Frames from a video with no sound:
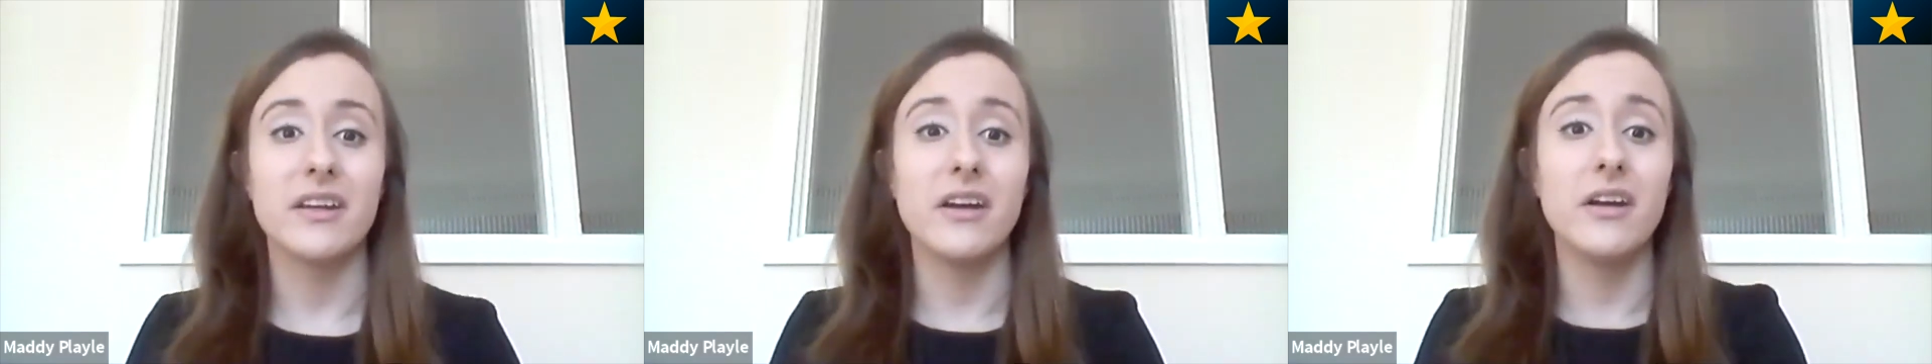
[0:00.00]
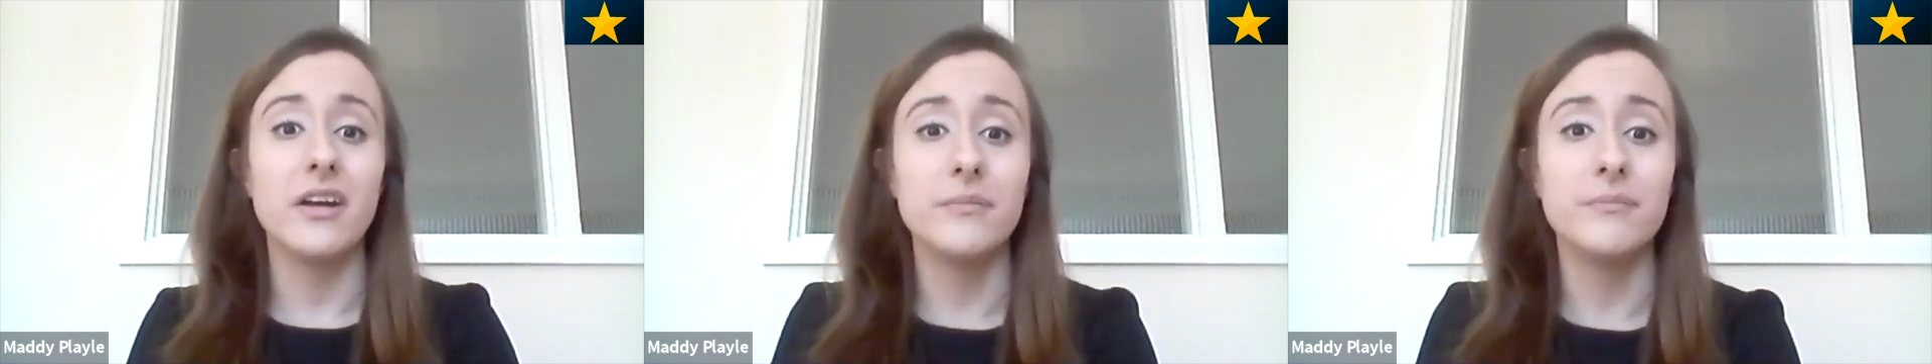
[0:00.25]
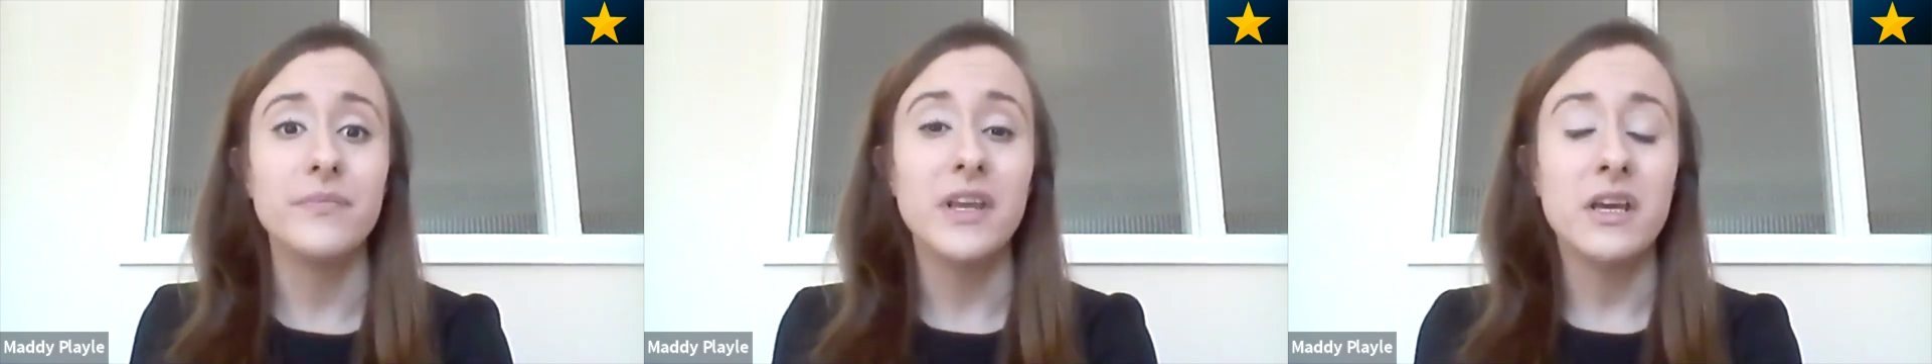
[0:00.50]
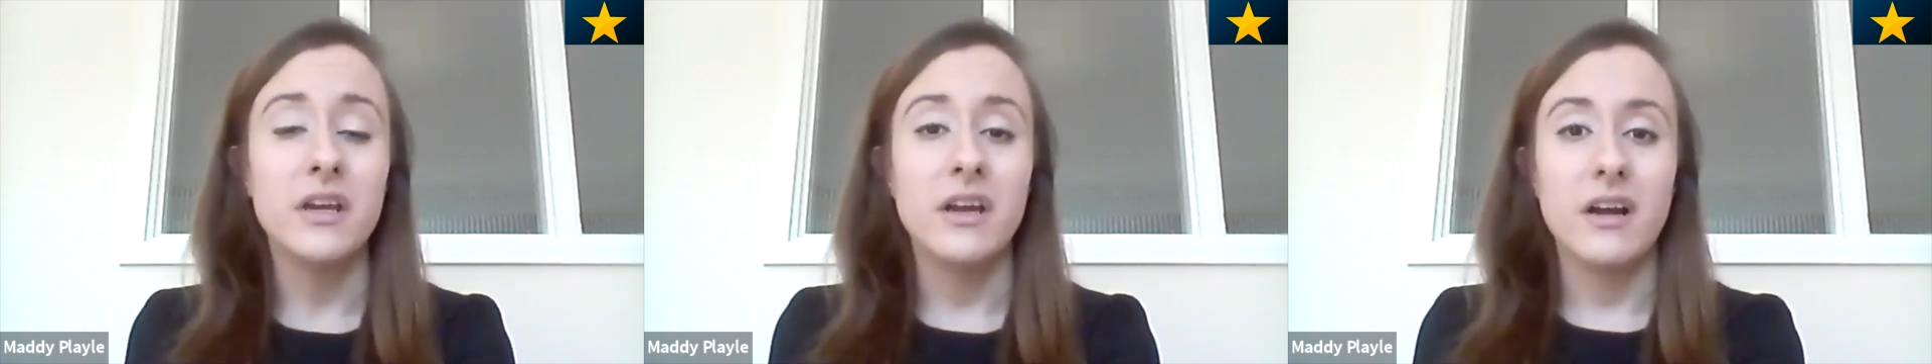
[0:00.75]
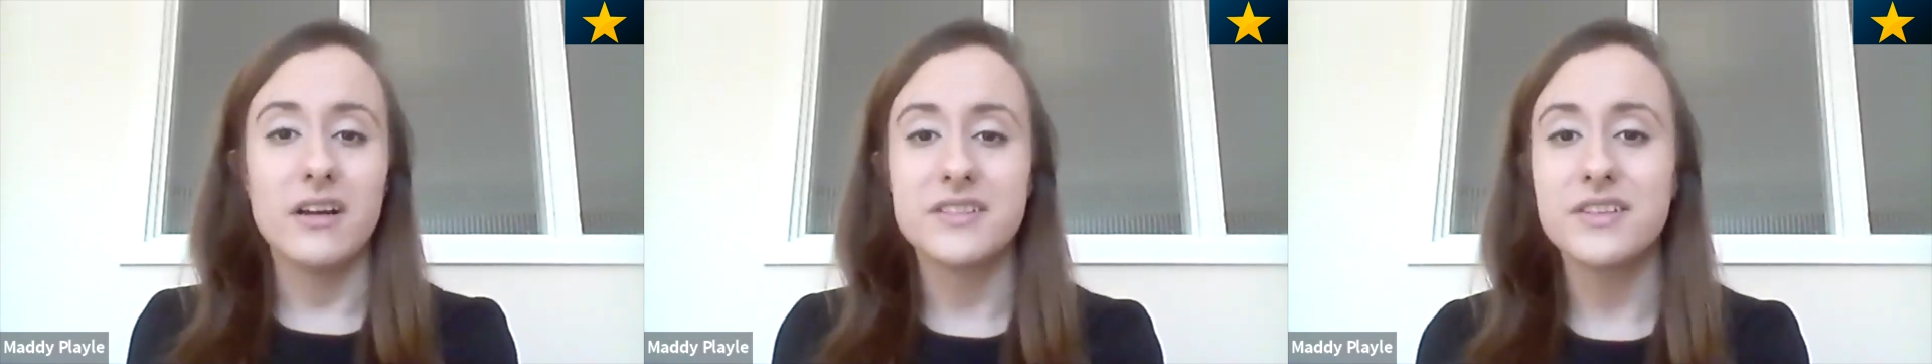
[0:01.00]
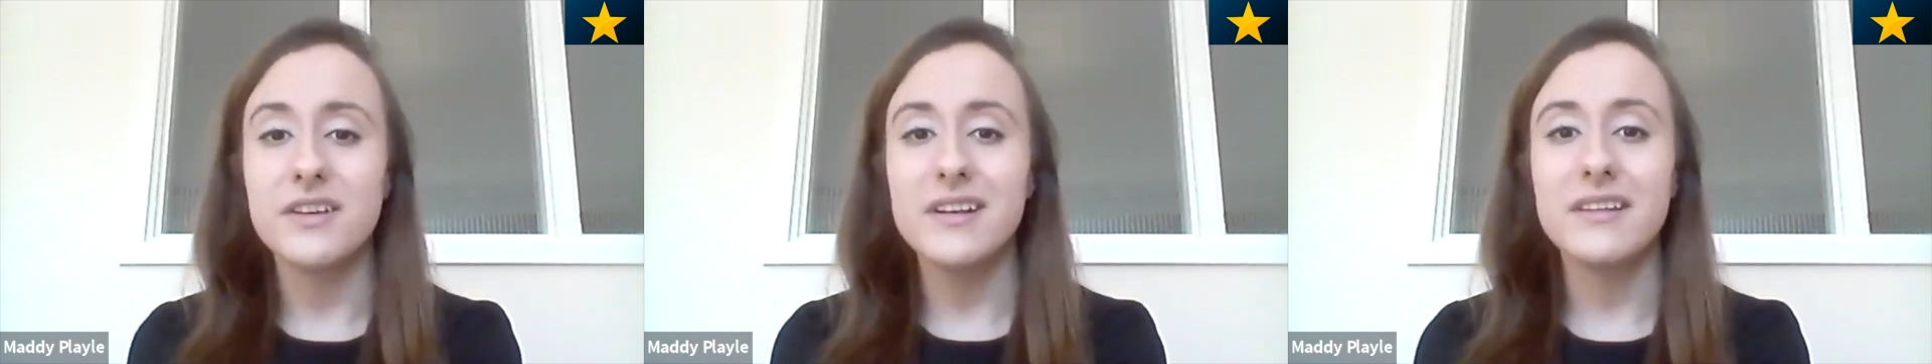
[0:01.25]
Um, I
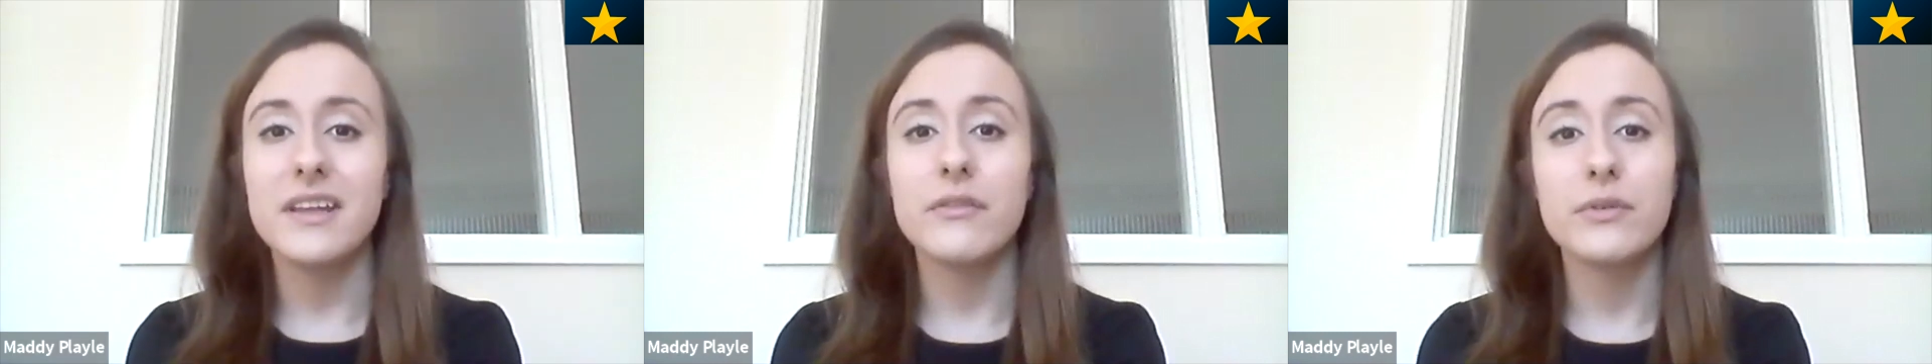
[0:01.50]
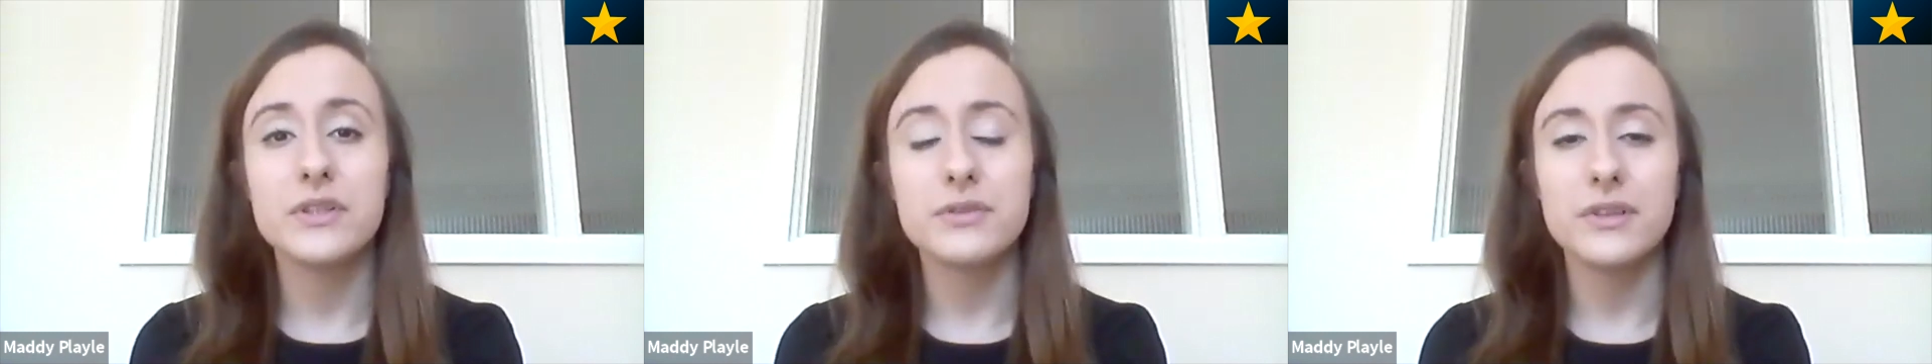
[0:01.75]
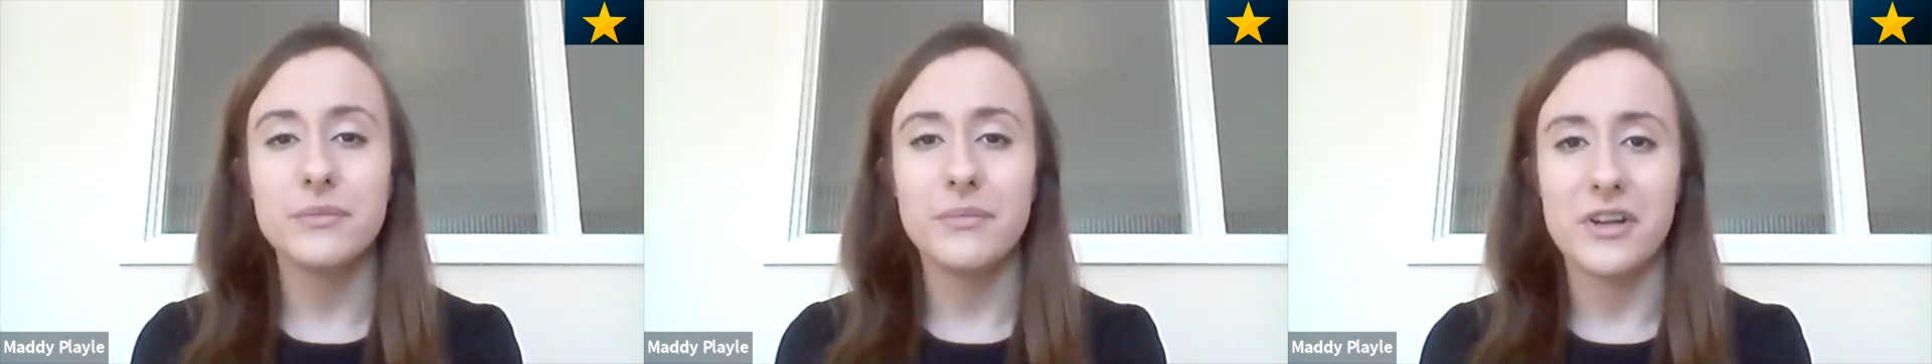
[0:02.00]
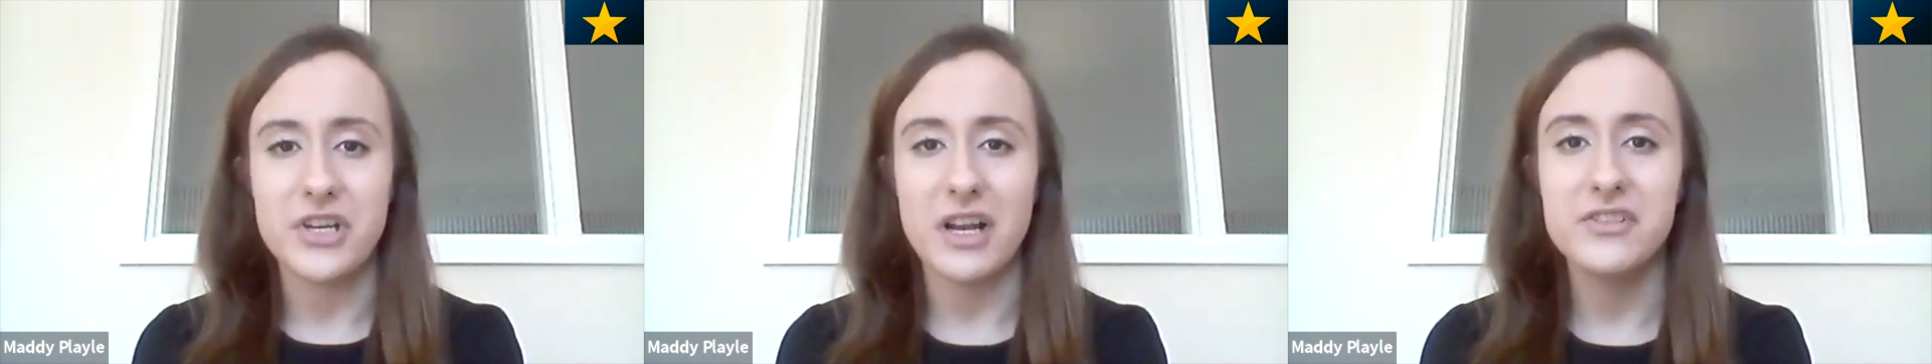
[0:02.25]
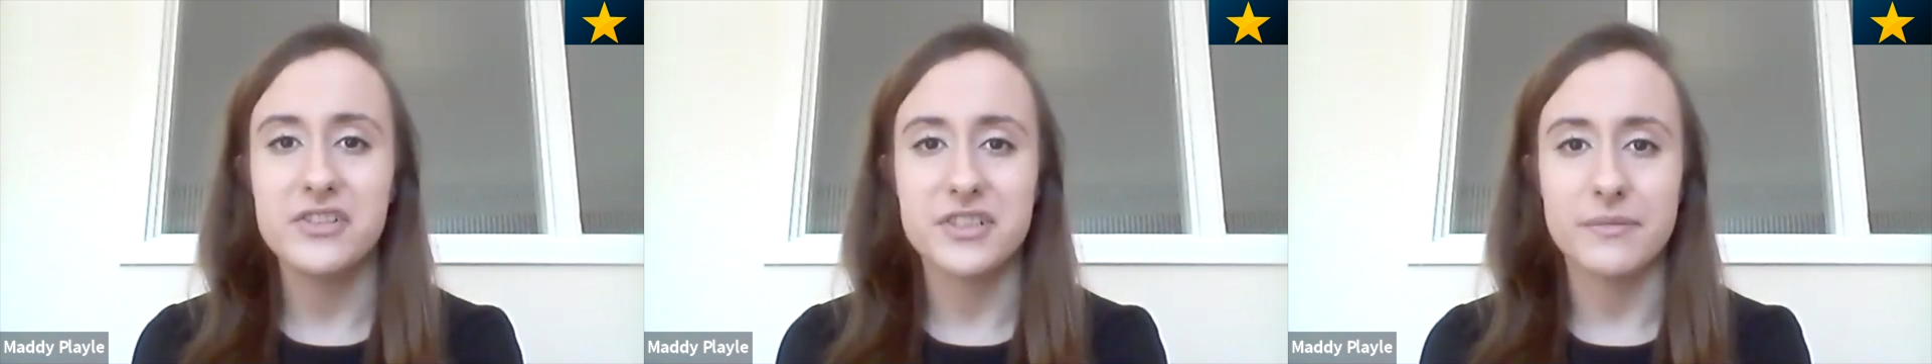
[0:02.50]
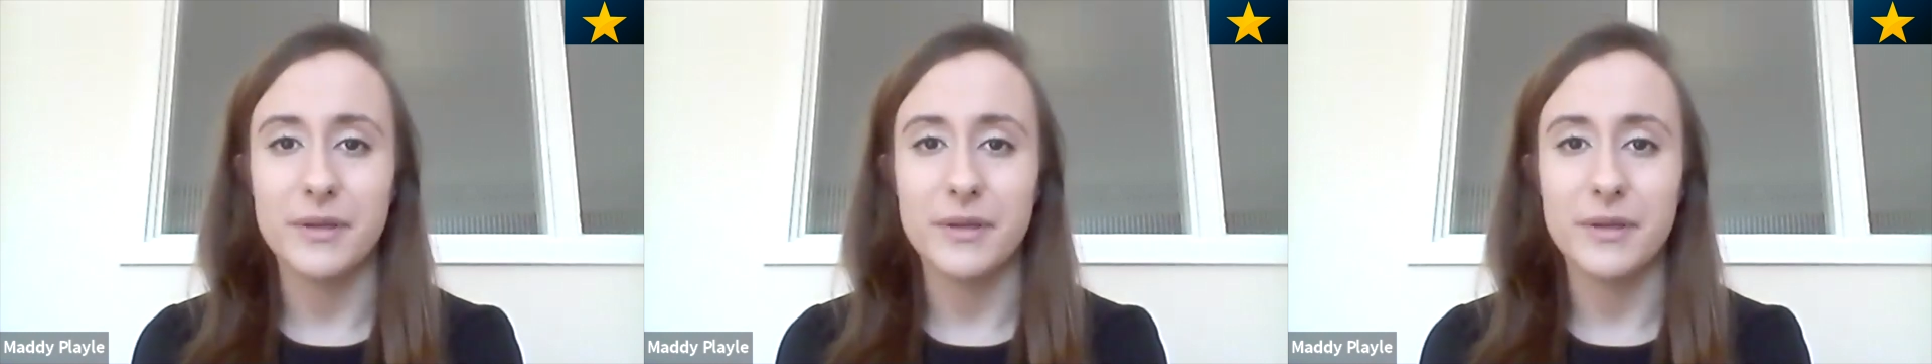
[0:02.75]
certainly think if we're talking about challenges,